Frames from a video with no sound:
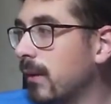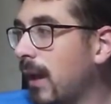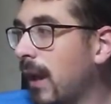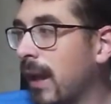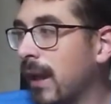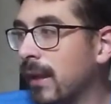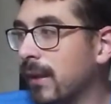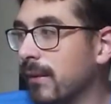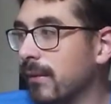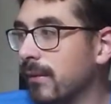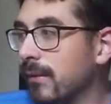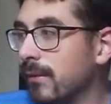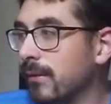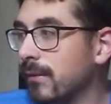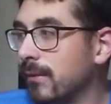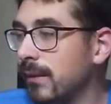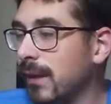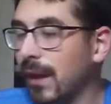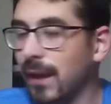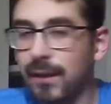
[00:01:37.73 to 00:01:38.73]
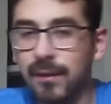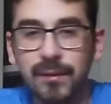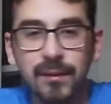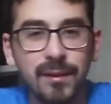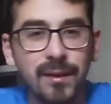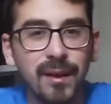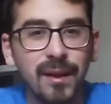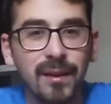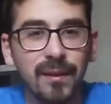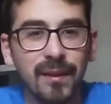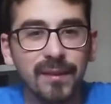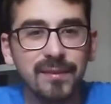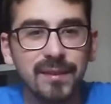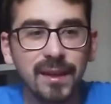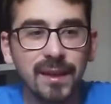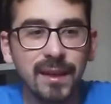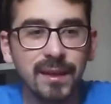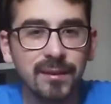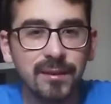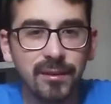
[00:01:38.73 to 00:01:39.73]
And yeah, let's
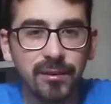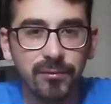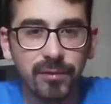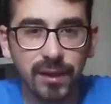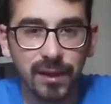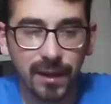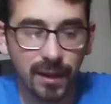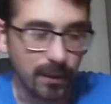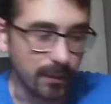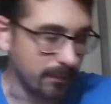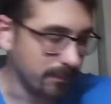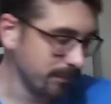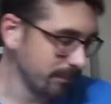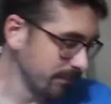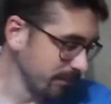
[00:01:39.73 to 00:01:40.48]
get into the video.